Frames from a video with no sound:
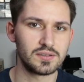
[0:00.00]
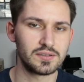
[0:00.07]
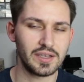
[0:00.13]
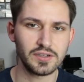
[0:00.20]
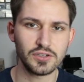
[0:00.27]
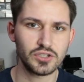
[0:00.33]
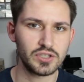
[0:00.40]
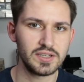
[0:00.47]

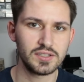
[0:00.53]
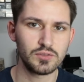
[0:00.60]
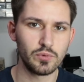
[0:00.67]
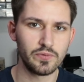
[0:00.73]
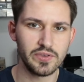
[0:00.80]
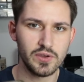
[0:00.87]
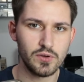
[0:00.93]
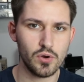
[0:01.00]
data sheet
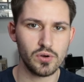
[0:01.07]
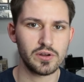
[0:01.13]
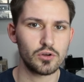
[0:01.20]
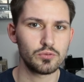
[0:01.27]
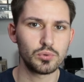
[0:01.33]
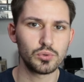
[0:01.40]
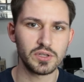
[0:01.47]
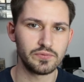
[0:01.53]
with the current
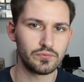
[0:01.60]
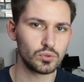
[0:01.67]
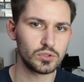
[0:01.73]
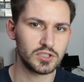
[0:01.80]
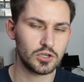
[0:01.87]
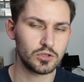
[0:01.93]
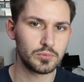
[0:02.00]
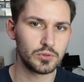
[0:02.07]
output and
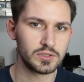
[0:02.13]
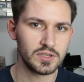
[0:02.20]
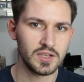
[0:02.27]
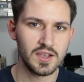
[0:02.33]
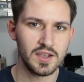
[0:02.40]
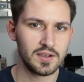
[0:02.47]
voltage output,